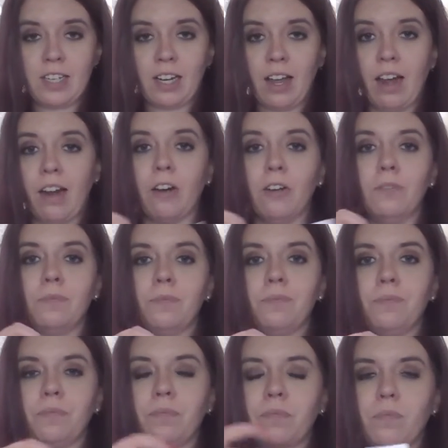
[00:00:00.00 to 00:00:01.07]
to cut out
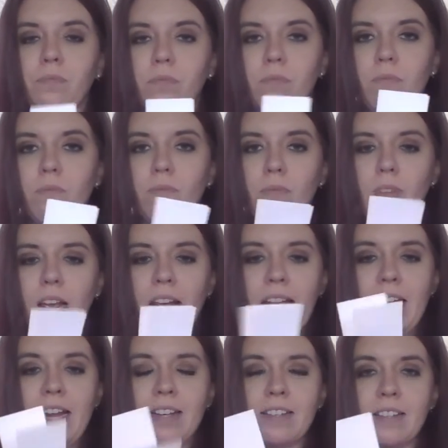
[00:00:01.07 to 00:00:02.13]

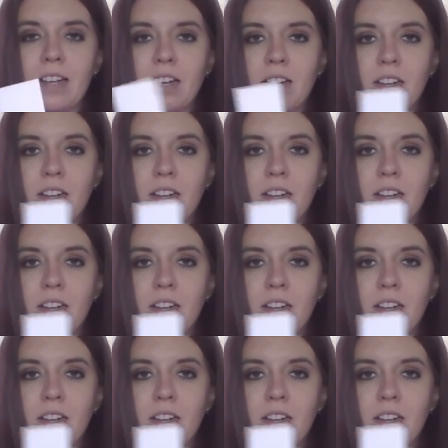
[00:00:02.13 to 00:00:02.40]
8